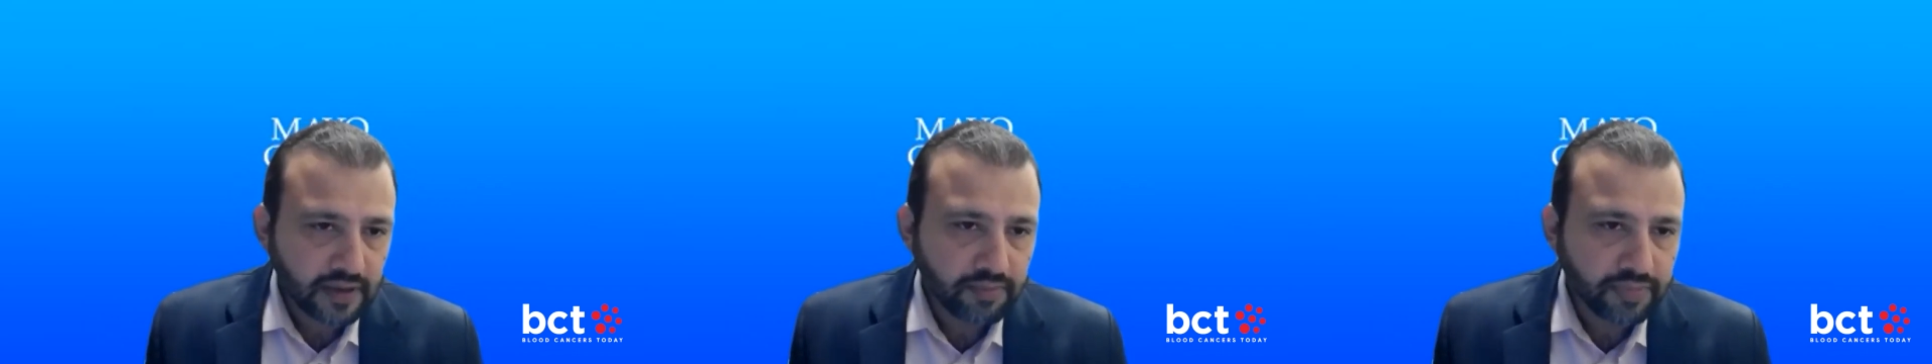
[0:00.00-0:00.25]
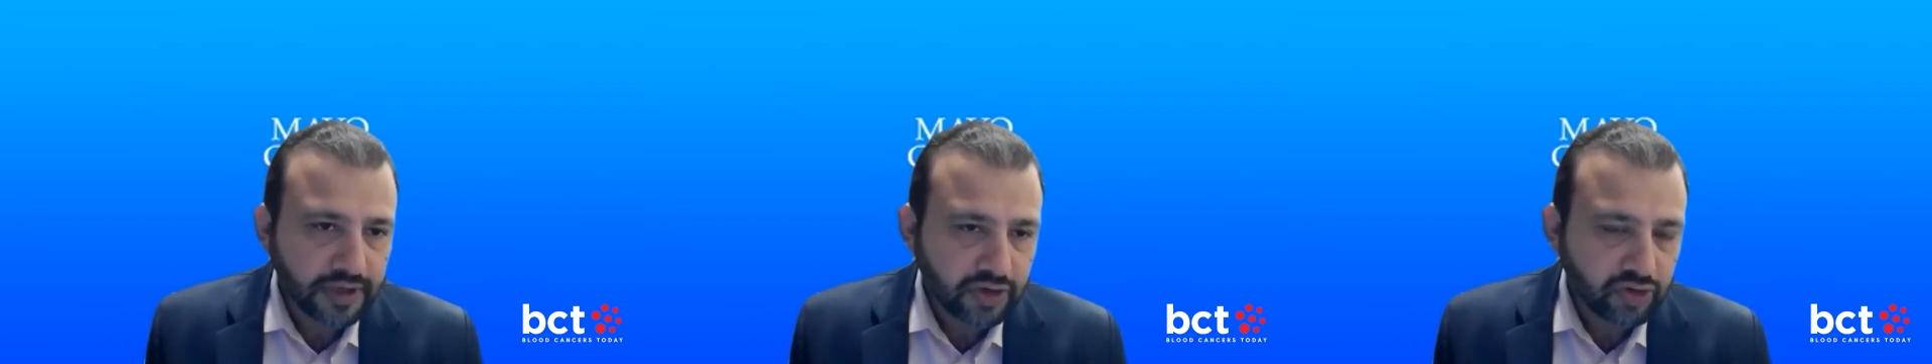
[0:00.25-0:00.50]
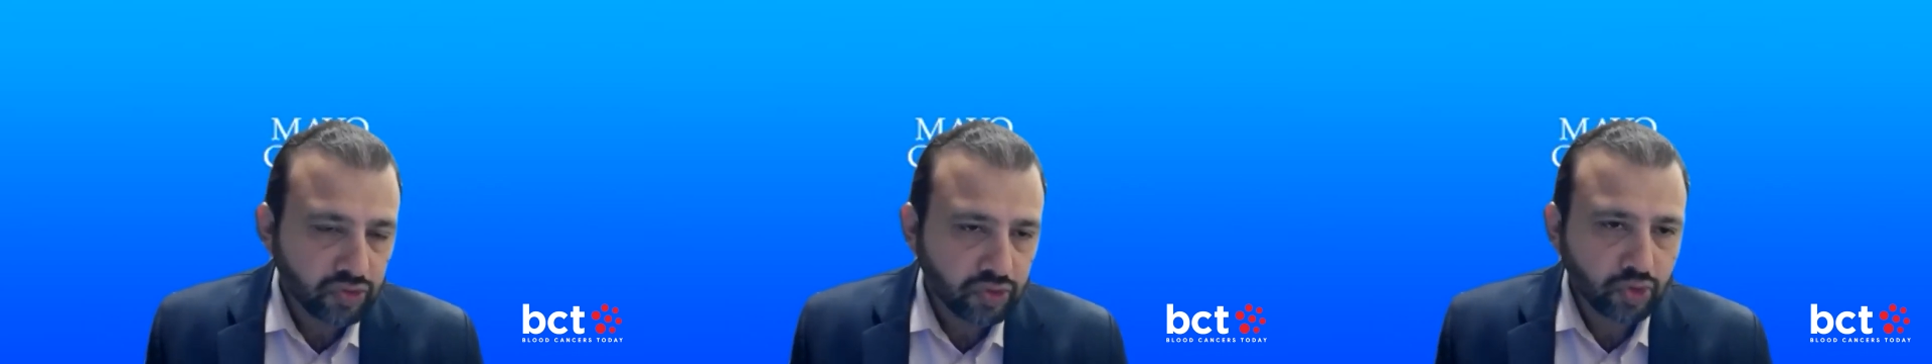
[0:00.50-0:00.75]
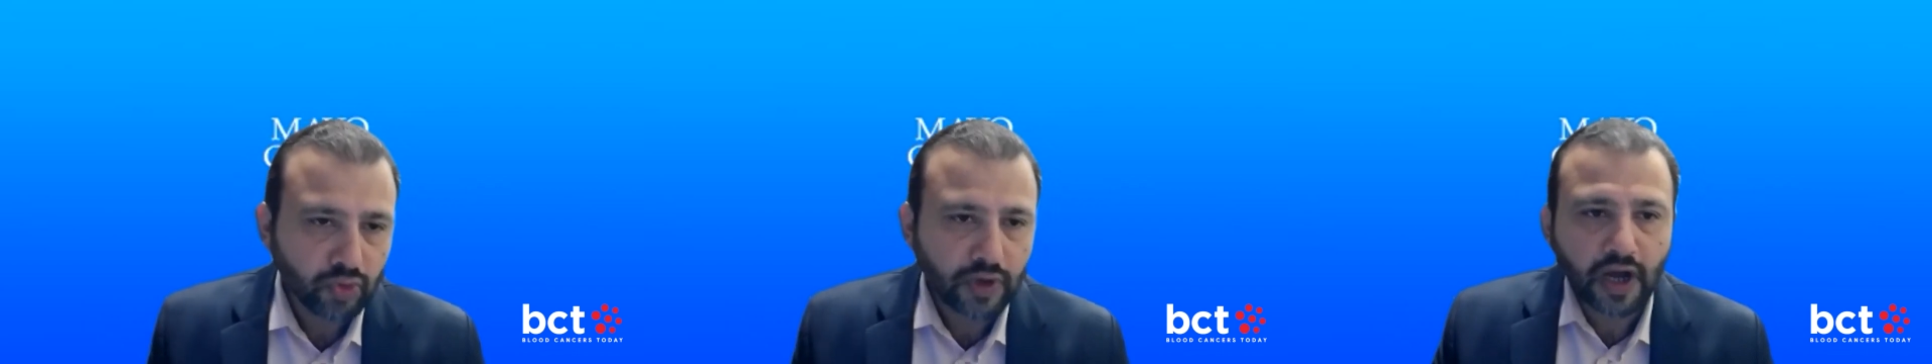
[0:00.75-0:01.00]
compared to
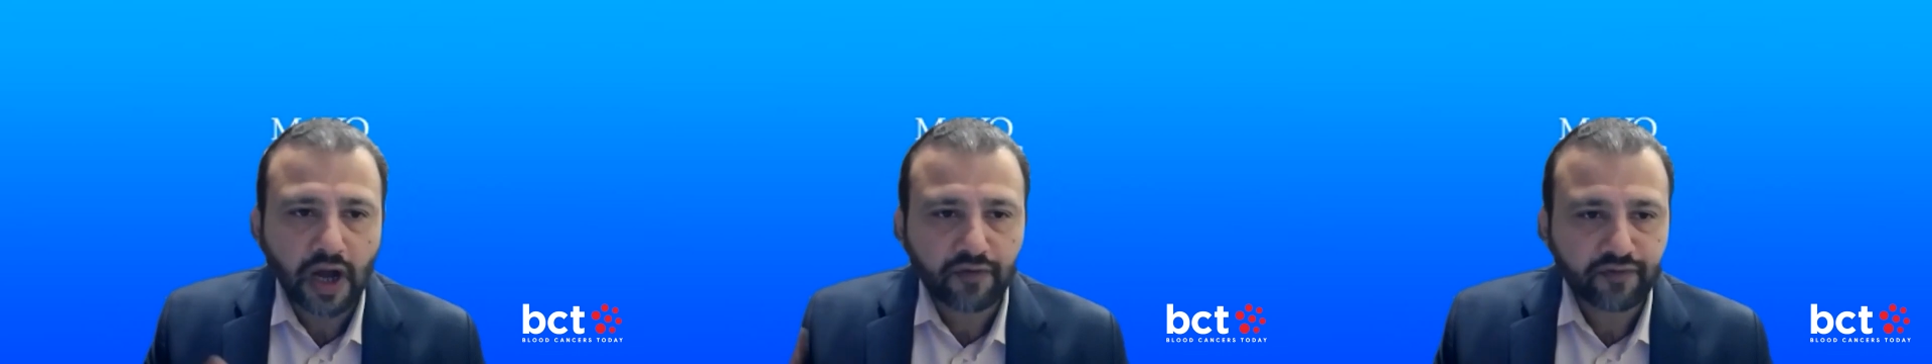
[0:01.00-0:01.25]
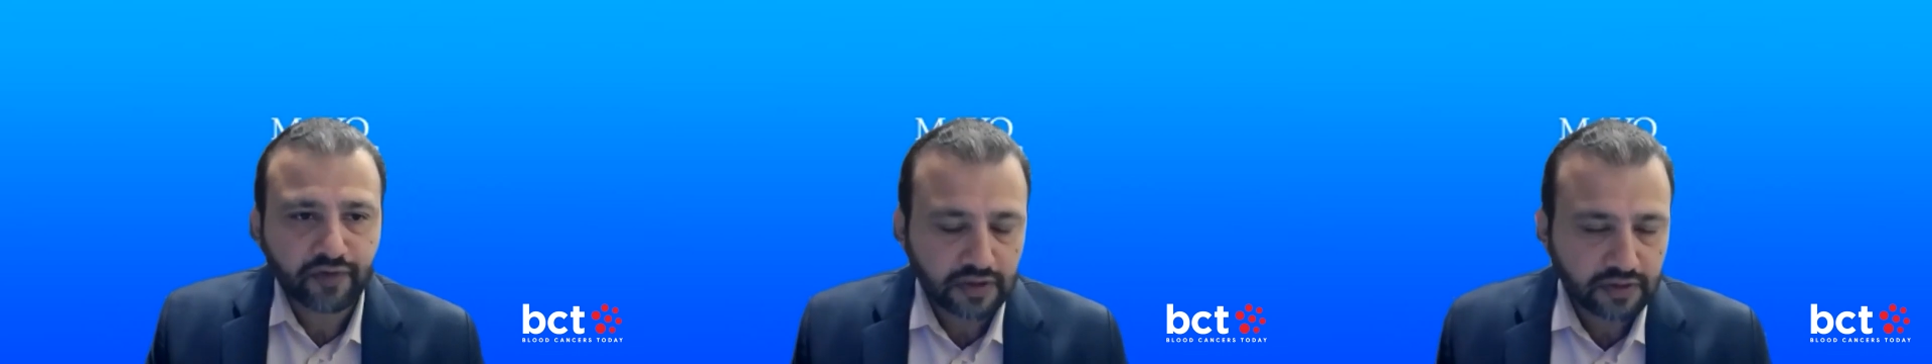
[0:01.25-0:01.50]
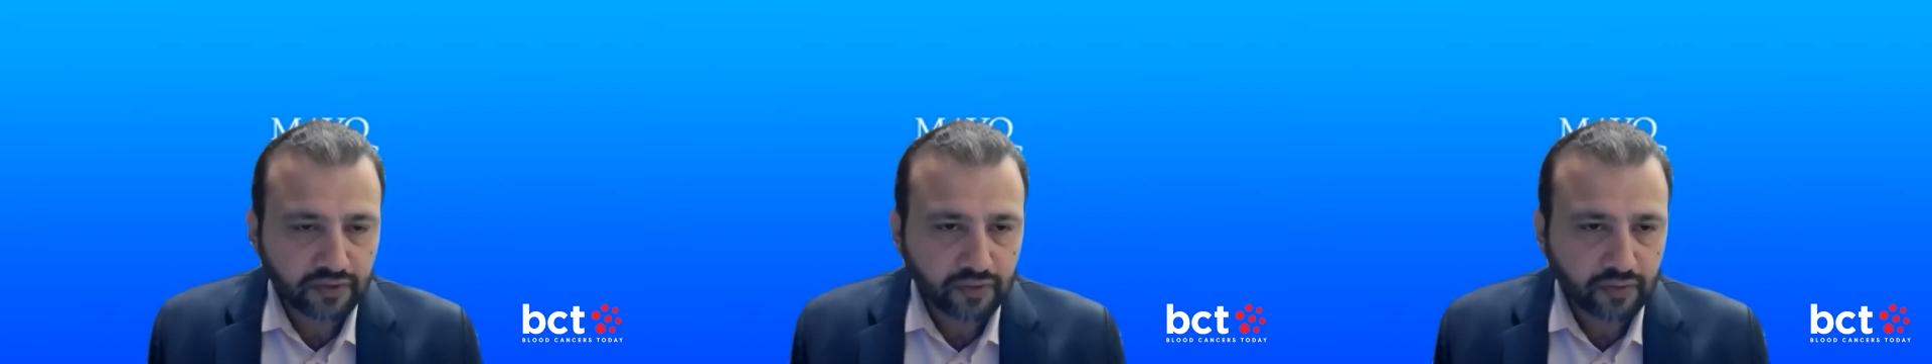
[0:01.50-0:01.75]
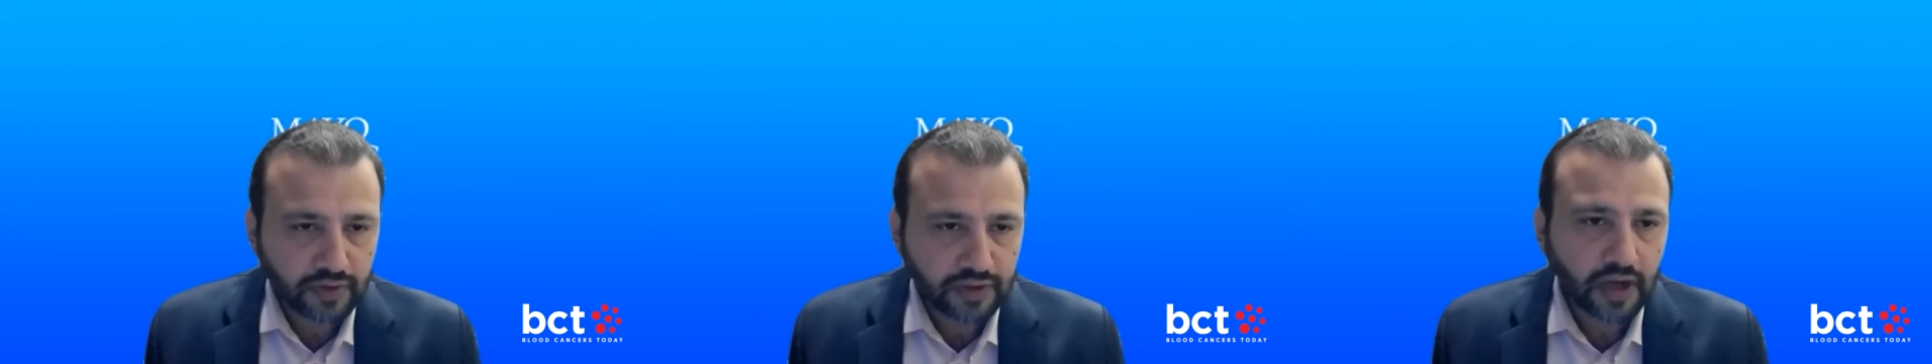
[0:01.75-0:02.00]
2.5 years
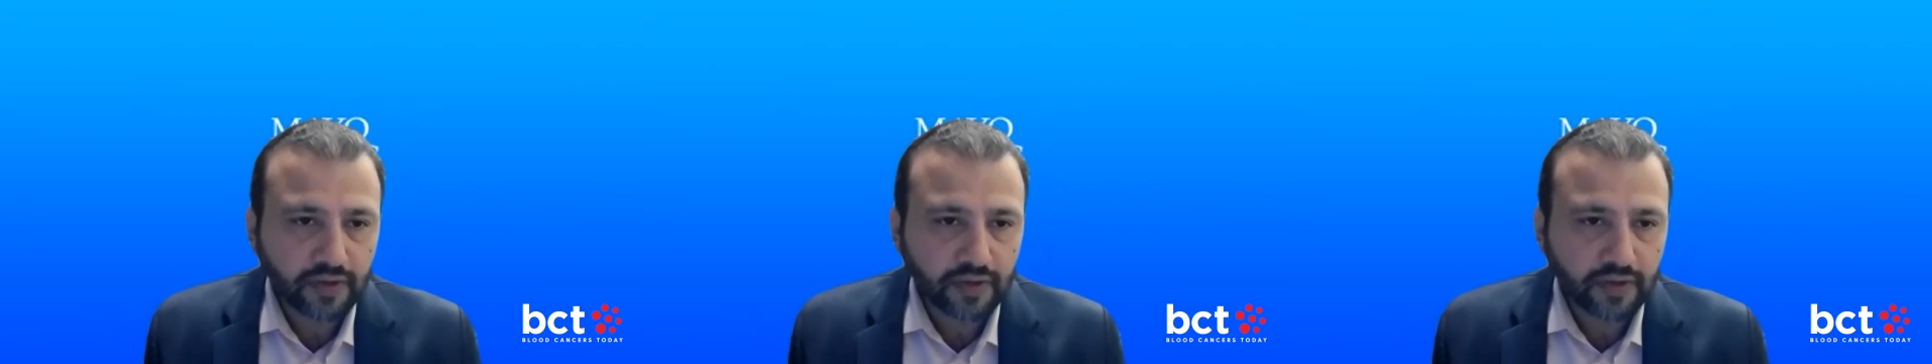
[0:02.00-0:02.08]
with